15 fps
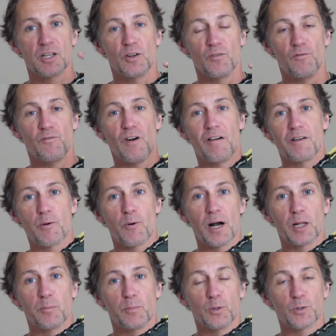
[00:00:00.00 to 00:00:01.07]
and very
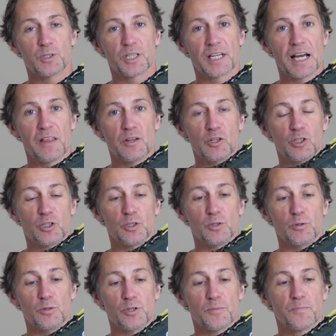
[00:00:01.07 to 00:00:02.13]
well put together
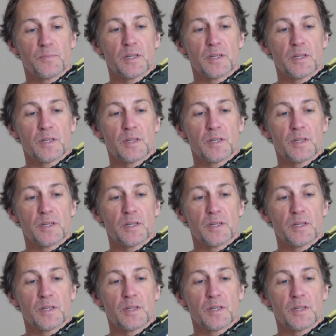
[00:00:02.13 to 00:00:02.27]
shoes.